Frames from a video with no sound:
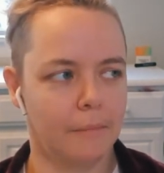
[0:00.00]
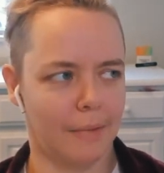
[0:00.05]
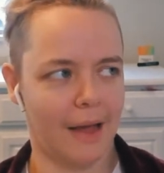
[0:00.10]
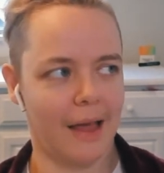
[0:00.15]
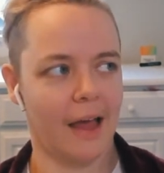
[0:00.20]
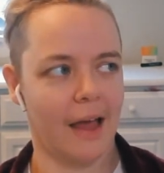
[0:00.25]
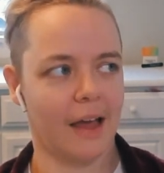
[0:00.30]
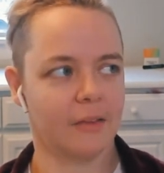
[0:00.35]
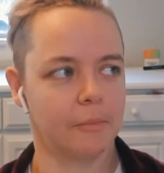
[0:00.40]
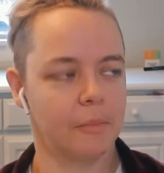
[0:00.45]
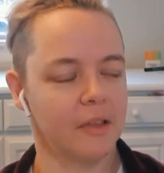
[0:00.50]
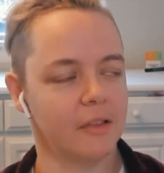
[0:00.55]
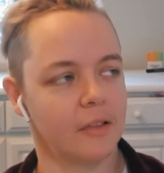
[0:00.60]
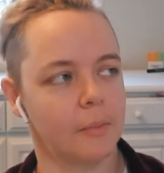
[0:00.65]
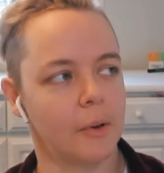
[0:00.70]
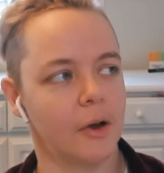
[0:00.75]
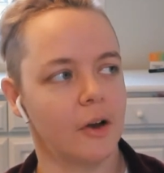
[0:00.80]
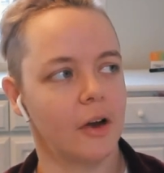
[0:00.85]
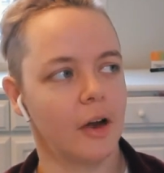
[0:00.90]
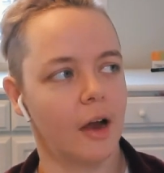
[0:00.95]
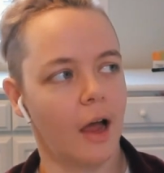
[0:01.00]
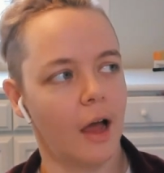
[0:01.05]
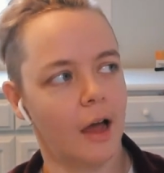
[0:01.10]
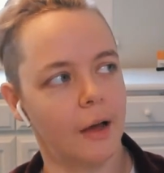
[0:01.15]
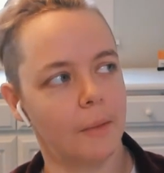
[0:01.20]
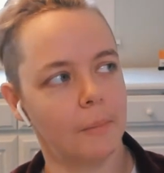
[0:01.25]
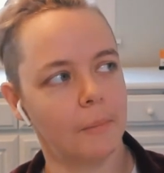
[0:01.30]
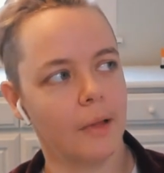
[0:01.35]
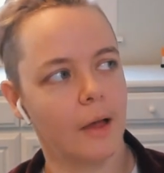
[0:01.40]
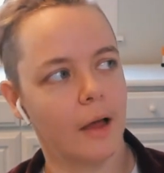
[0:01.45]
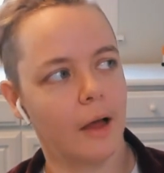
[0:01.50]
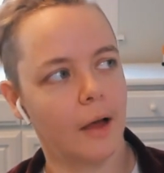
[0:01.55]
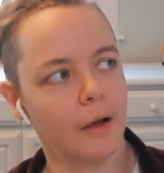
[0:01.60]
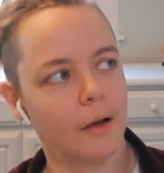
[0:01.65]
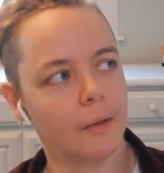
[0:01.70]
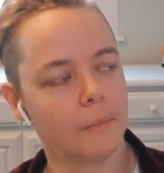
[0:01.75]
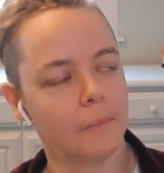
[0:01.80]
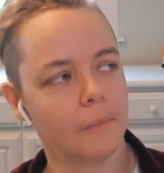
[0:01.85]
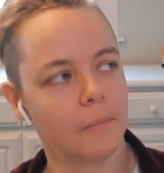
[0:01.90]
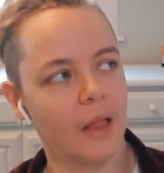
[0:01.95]
my ex business partner um
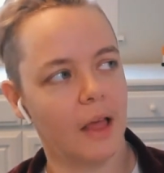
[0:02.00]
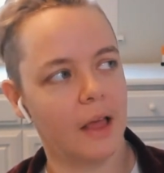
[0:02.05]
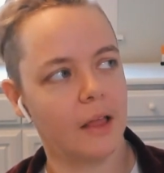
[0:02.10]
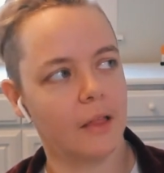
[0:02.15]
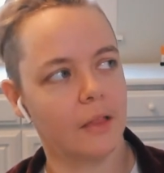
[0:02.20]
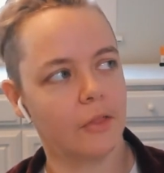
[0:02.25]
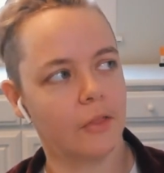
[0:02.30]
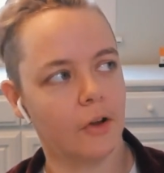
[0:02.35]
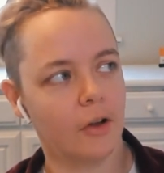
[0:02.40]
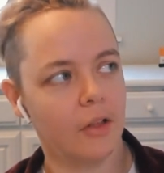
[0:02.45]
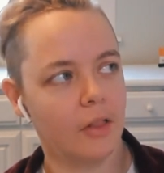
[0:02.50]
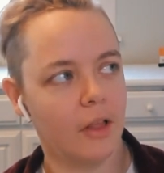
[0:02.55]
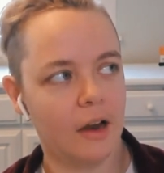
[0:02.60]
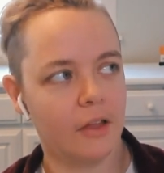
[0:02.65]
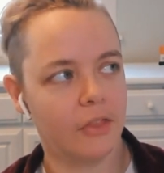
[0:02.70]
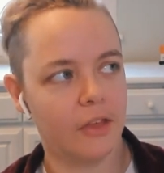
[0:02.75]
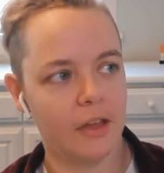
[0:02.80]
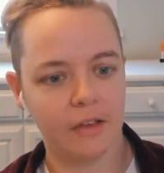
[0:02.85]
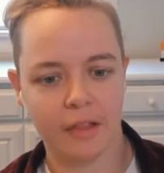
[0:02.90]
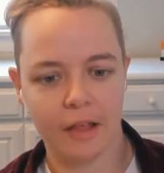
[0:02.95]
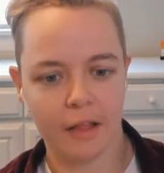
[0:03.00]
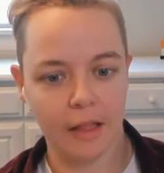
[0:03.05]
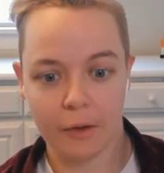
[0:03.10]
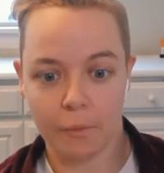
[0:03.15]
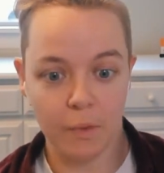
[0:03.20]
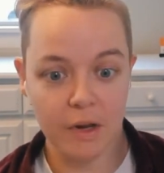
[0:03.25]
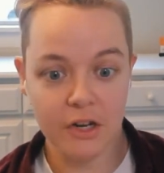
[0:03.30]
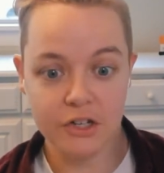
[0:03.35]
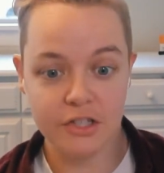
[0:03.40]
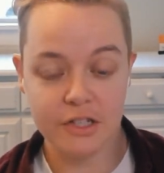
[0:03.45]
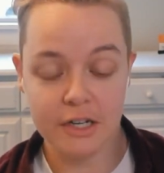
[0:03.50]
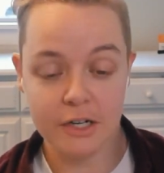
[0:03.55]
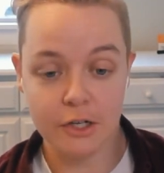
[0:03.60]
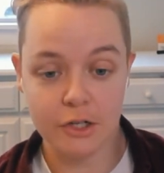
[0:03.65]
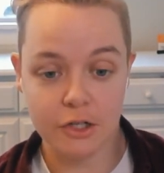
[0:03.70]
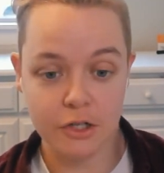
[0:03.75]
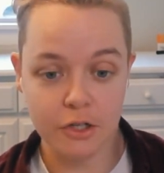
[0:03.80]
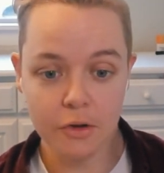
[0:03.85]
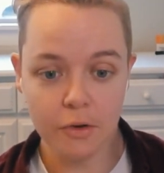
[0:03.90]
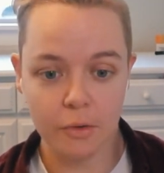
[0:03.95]
like there are a lot of things that like we just didn't
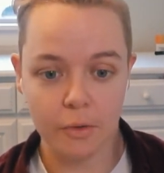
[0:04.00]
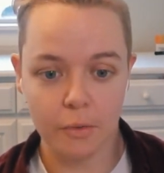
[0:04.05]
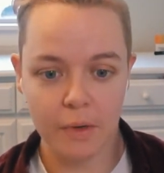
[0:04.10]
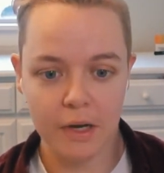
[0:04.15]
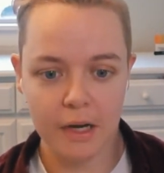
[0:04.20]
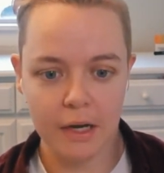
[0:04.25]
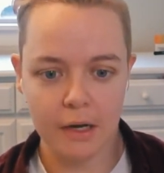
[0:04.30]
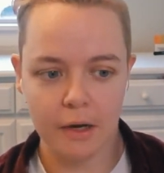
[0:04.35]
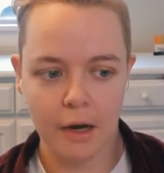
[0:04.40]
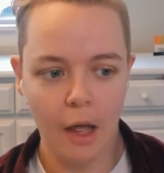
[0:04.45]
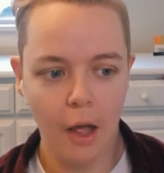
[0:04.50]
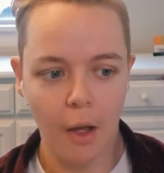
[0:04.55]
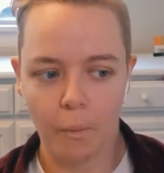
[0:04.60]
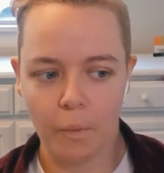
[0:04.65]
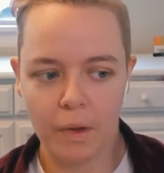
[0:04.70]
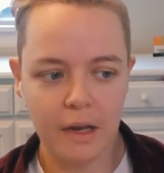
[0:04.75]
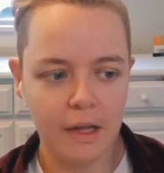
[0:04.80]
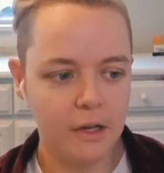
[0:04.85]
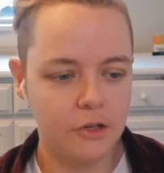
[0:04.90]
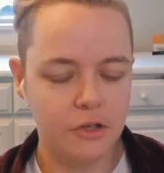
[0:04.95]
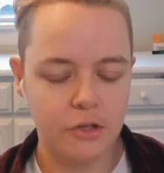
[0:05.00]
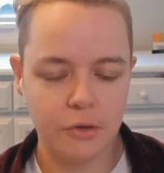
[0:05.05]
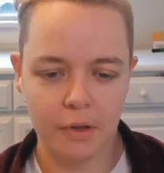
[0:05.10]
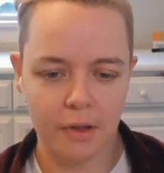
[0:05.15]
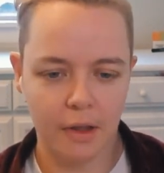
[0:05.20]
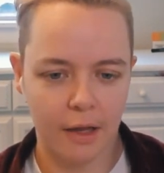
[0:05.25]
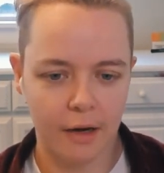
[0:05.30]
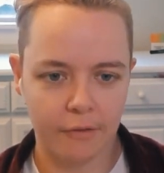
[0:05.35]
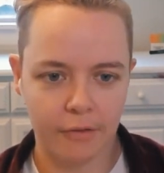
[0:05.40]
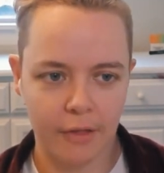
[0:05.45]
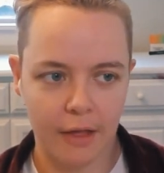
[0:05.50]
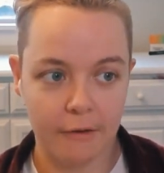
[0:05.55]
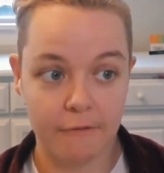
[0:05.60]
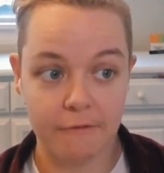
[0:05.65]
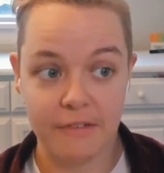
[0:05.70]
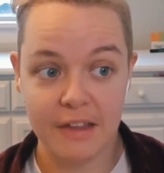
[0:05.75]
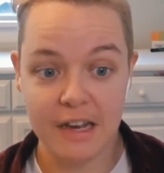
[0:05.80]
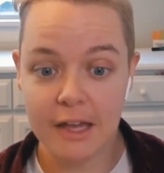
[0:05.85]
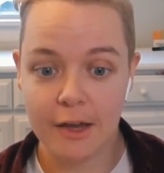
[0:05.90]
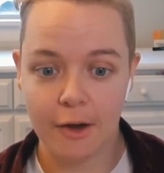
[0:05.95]
do we didn't we didn't do a lot of like
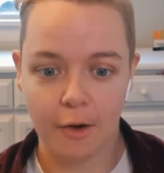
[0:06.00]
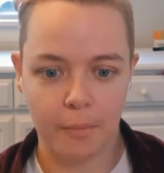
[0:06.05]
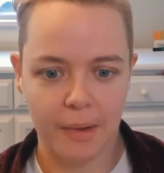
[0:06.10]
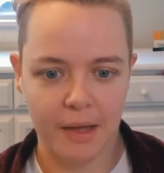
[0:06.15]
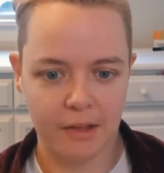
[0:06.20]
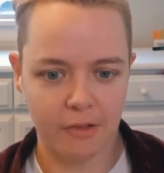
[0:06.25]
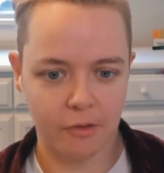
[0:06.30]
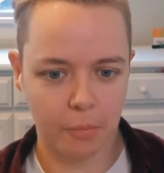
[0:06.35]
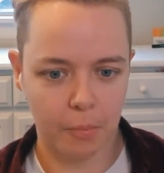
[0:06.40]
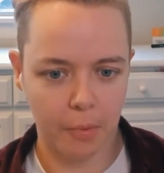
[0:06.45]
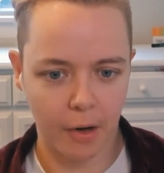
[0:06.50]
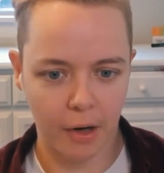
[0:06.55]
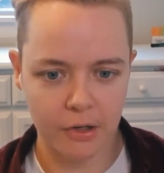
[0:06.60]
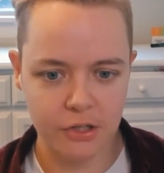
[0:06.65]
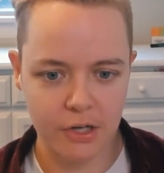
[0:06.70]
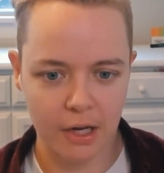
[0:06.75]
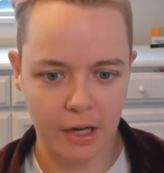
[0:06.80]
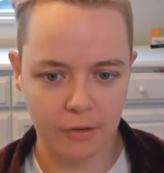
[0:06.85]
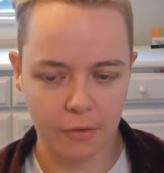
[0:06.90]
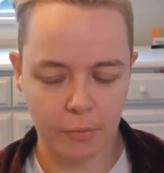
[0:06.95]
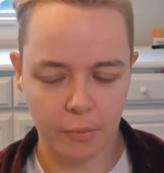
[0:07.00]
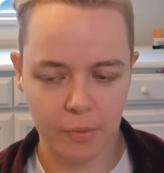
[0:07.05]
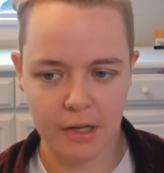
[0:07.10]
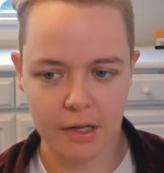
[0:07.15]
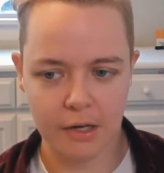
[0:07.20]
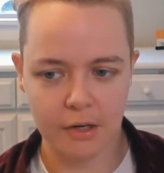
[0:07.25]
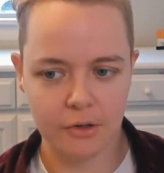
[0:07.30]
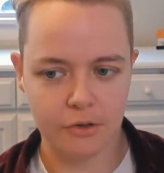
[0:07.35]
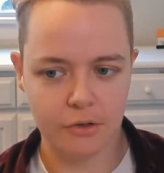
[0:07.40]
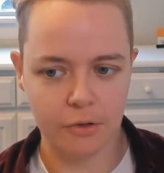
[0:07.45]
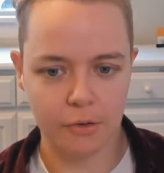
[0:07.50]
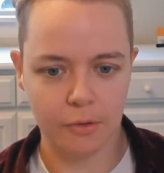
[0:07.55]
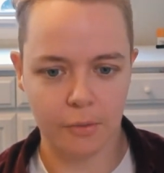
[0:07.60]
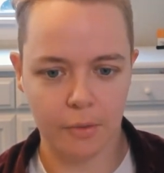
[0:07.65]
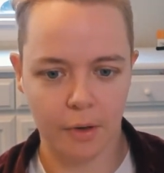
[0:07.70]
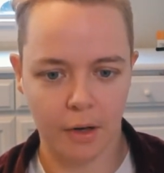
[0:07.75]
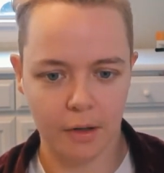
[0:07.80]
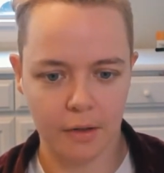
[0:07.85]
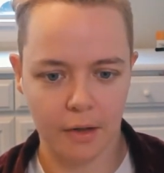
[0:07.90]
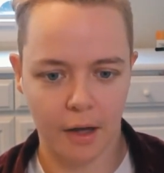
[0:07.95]
video based projects we didn't
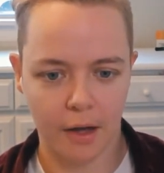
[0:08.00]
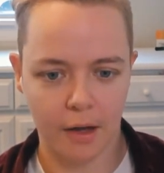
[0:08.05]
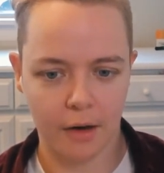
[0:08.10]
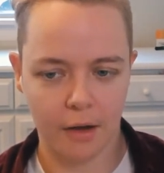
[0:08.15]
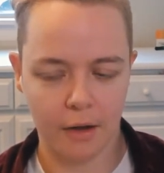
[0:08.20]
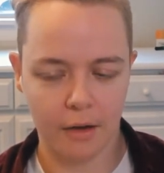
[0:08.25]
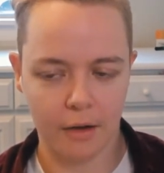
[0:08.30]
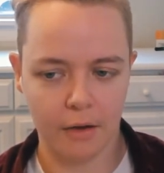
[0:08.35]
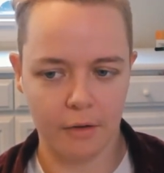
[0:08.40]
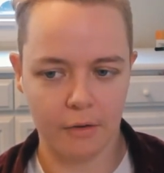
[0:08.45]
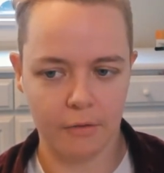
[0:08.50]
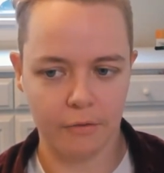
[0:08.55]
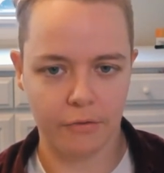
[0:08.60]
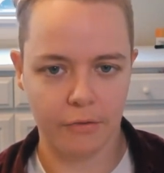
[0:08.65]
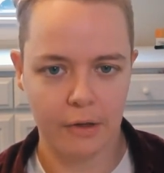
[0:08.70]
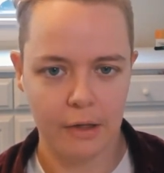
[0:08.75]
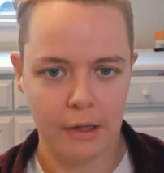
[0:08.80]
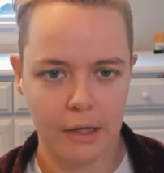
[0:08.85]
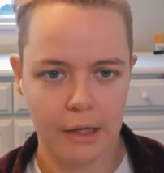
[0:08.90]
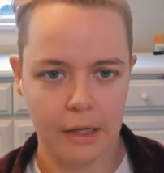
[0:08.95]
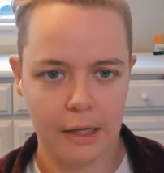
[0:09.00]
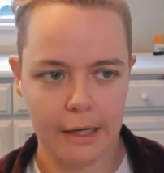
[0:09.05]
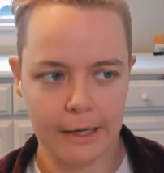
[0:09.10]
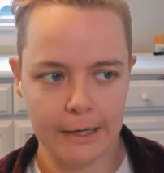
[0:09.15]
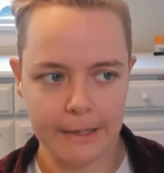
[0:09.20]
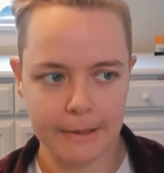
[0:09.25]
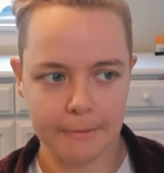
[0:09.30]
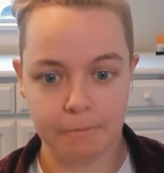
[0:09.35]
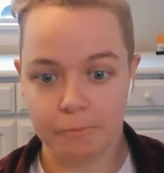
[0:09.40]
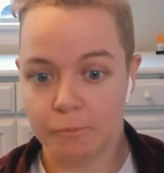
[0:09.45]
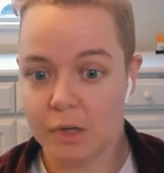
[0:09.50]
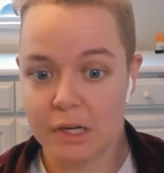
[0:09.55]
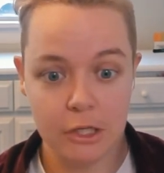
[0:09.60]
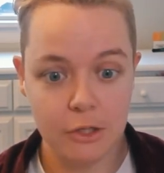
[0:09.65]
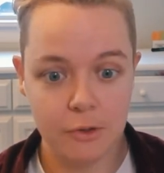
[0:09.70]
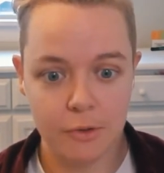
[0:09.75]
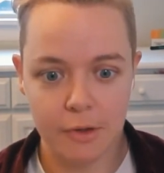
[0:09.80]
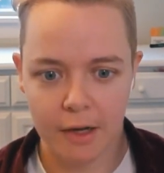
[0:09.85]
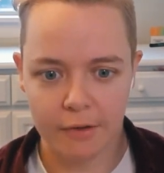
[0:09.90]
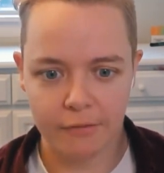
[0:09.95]
do a lot of um we didn't
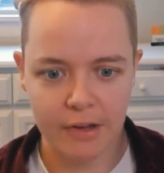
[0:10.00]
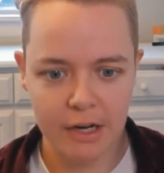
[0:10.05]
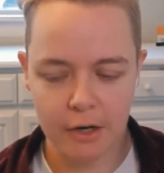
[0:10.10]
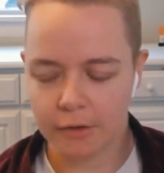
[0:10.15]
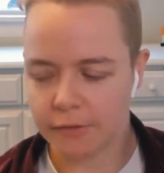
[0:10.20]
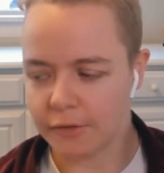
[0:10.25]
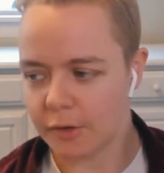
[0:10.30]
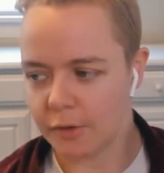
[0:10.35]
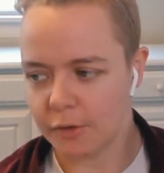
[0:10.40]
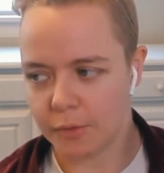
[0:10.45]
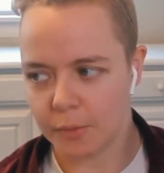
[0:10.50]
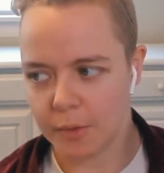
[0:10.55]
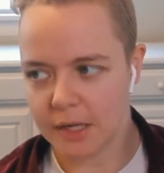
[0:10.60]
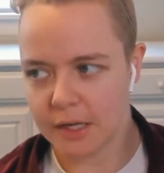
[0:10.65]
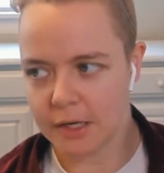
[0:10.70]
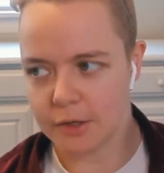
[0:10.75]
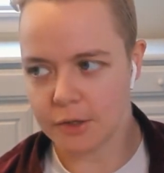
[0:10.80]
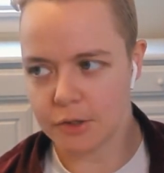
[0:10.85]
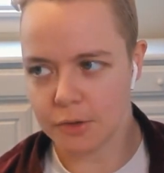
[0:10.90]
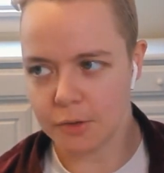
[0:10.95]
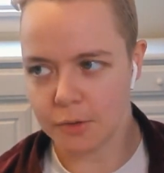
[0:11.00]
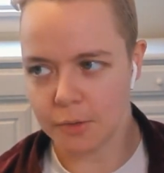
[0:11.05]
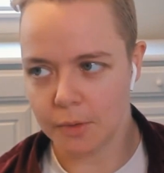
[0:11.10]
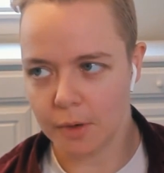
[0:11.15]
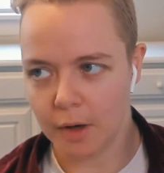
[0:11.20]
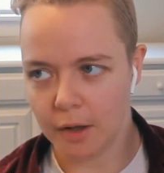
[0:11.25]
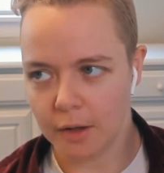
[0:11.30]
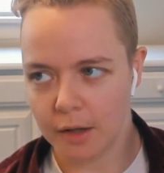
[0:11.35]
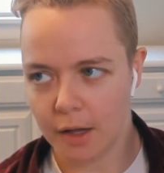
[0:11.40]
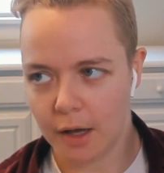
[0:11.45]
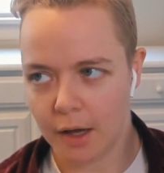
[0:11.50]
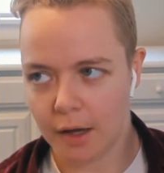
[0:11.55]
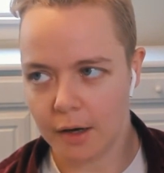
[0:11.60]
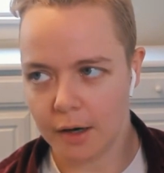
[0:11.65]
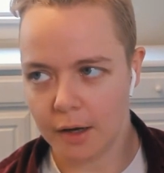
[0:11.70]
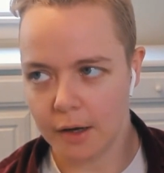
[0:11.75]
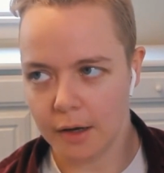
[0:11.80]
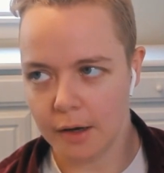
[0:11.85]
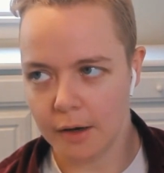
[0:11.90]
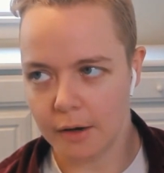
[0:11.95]
do a lot of interviews we didn't do a lot
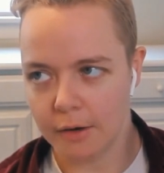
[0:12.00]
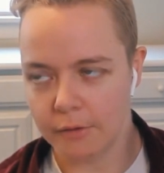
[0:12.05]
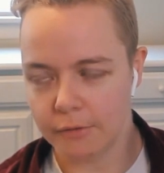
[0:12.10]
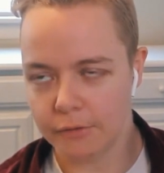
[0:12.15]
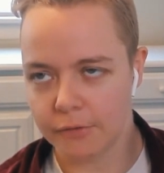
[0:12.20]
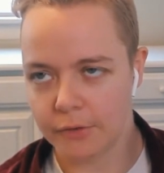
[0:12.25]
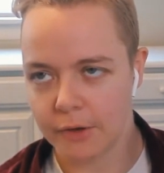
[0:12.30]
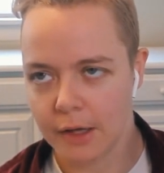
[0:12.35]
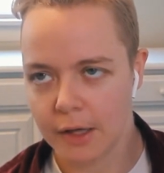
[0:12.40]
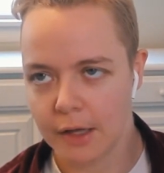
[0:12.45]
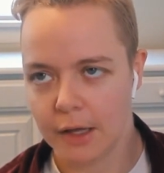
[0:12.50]
of